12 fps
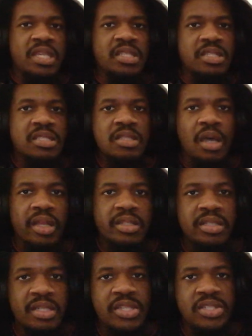is
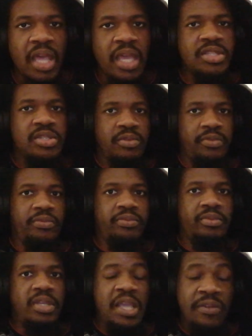not
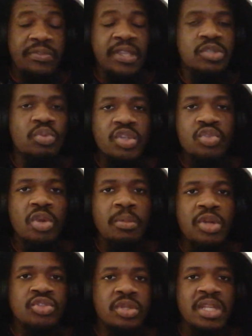decisive. If this was Real
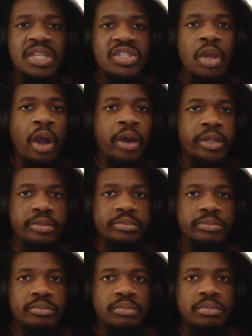Madrid, he's gone.
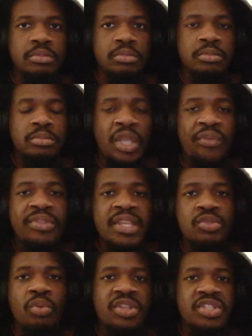If
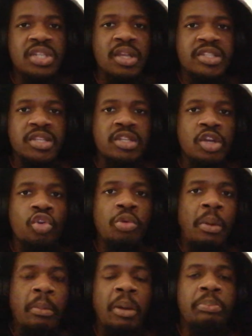this was Chelsea and
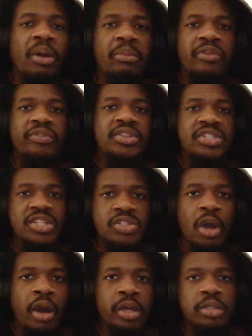Roman Abramovich,
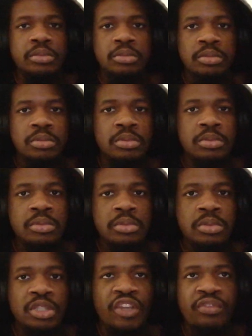he's gone.
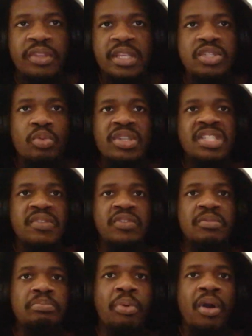If this was
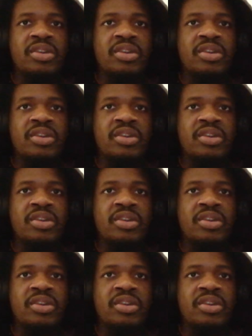even